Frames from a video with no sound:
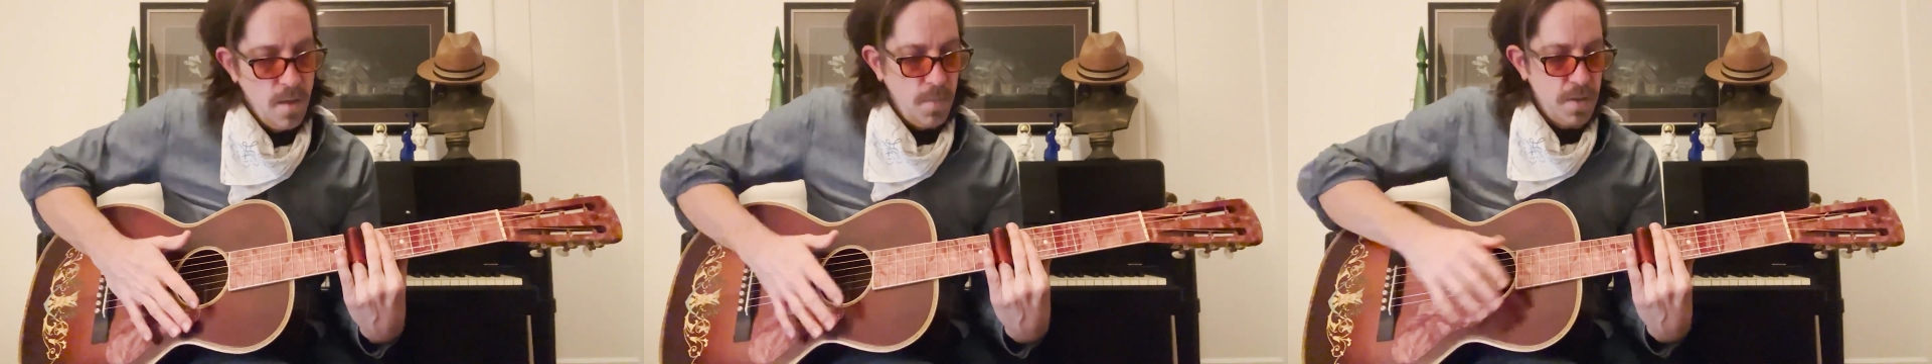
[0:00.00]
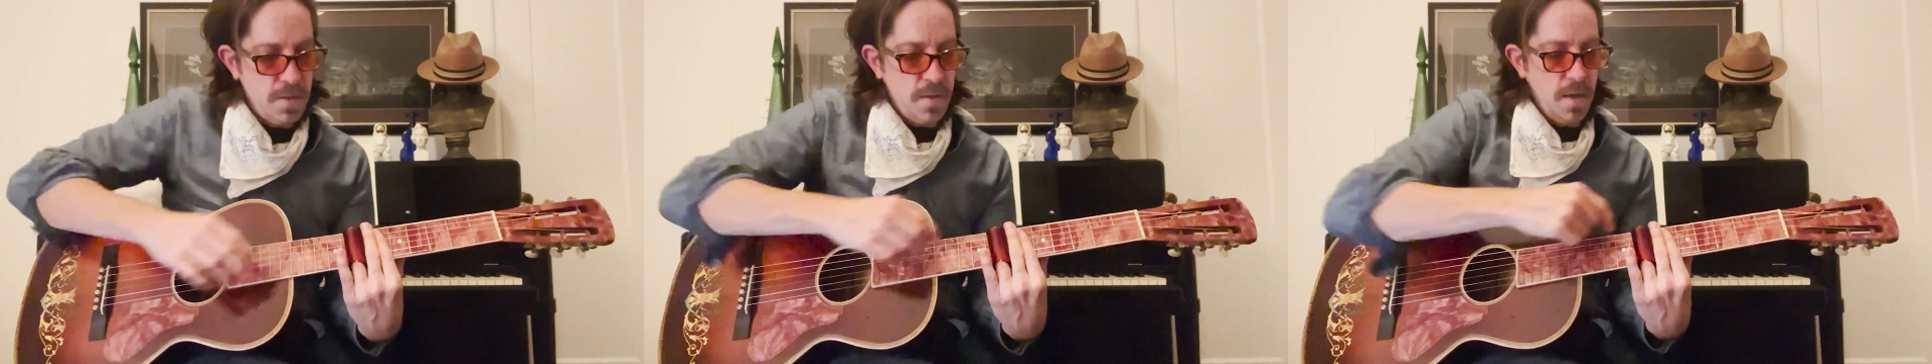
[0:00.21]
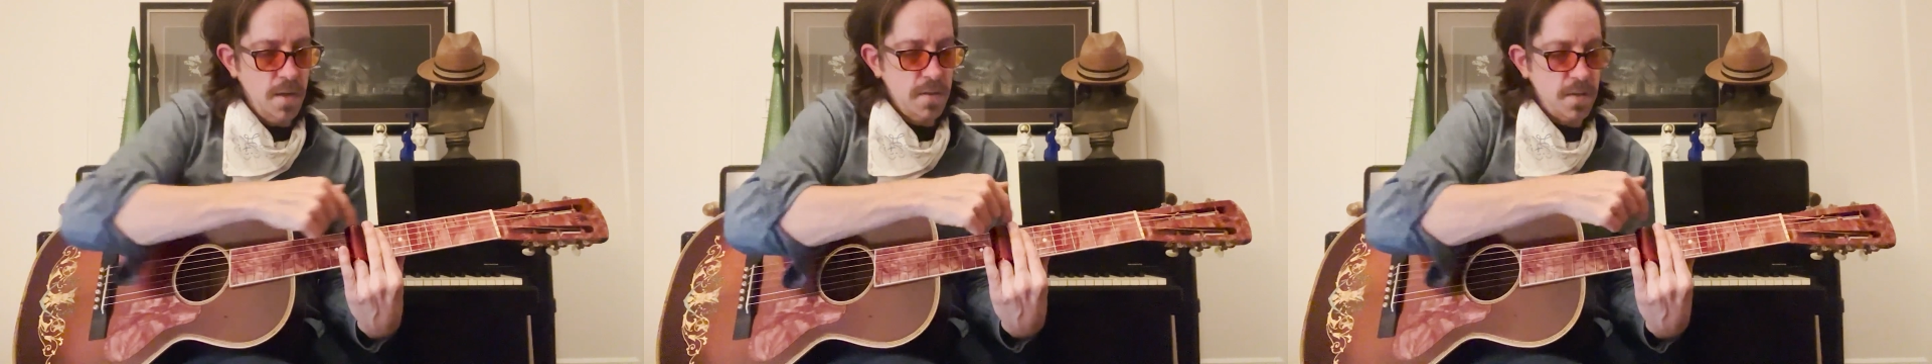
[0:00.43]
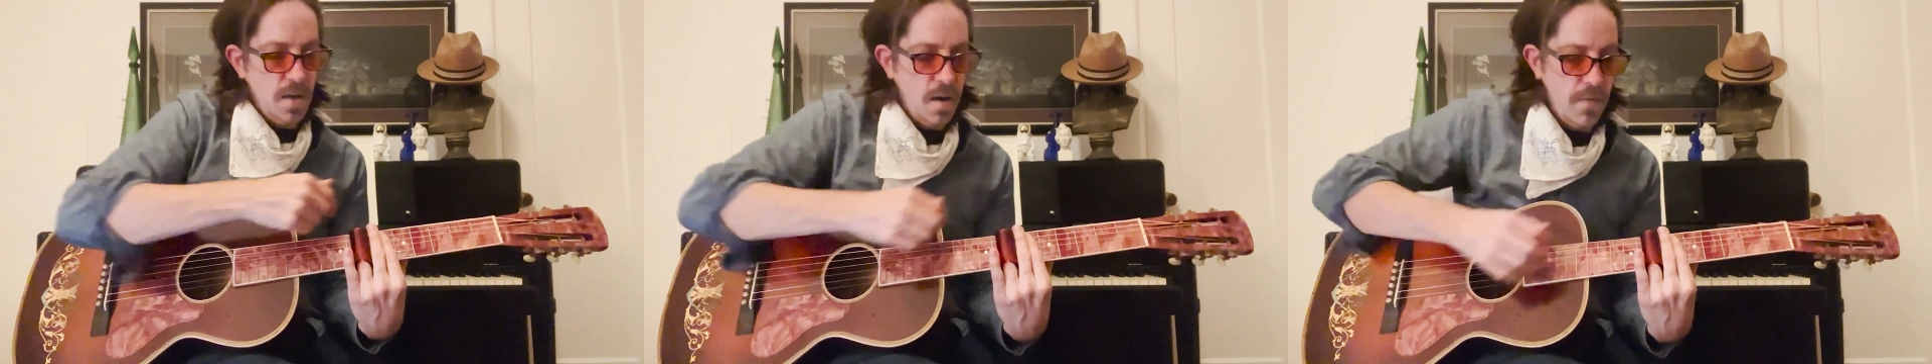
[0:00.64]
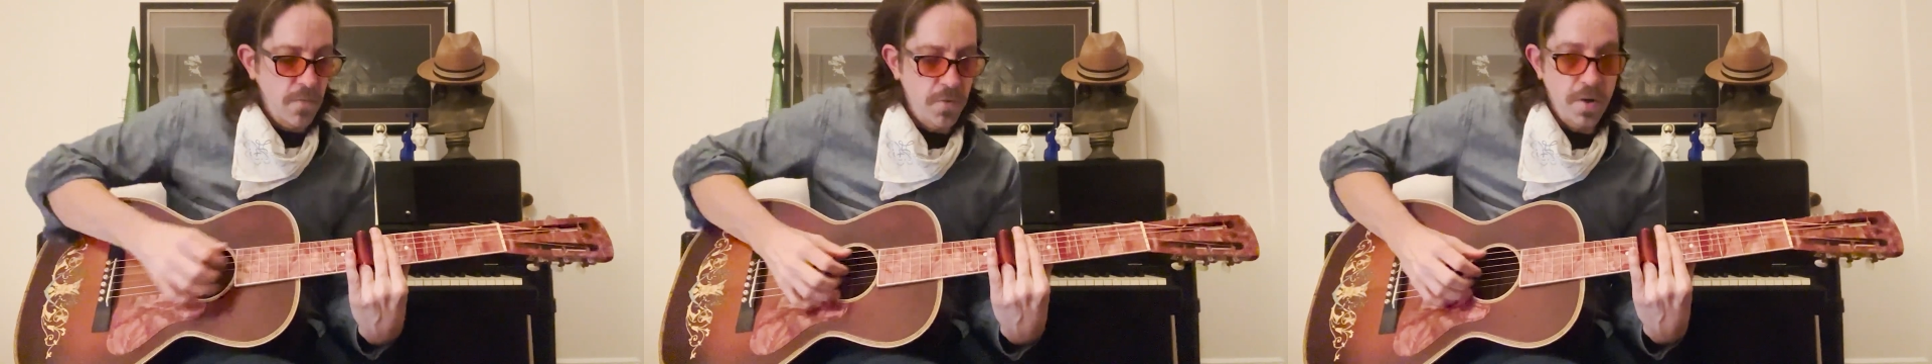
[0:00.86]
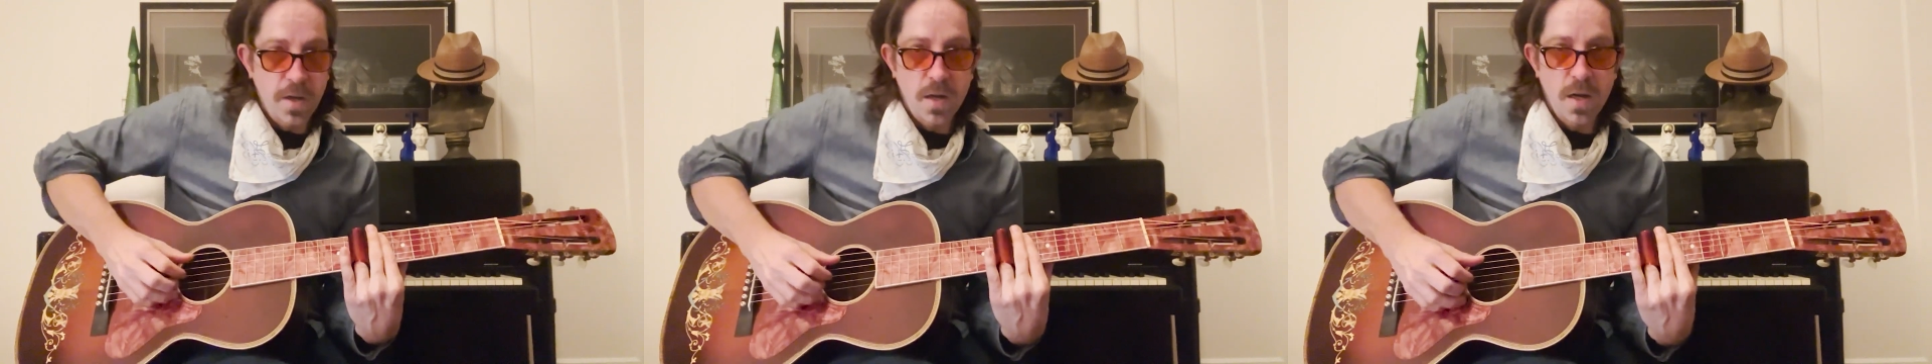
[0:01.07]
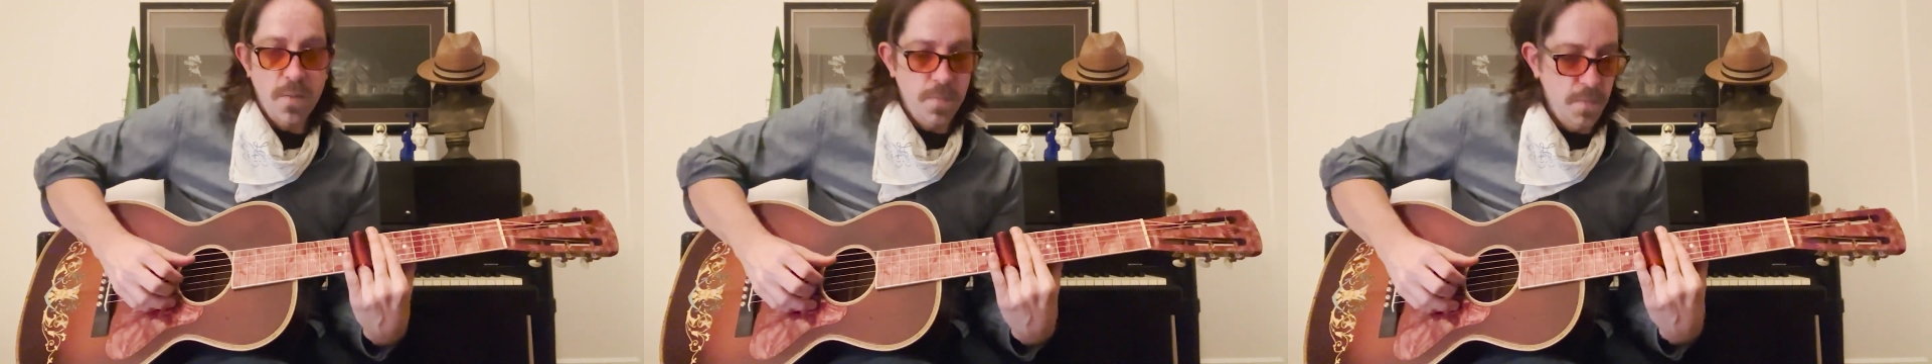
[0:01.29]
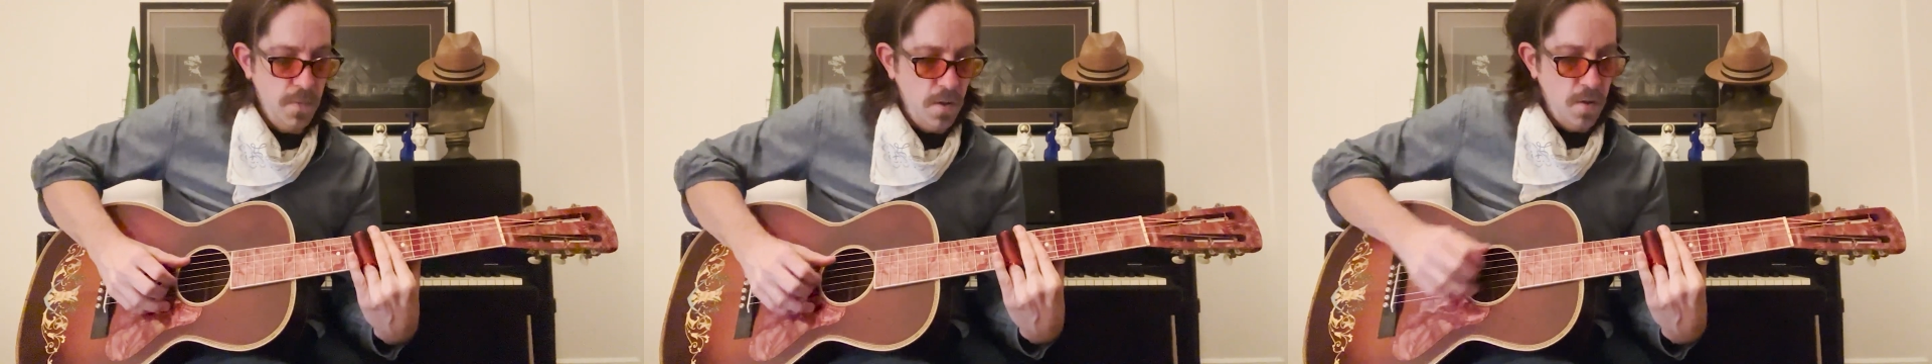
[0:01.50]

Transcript: slide is covering up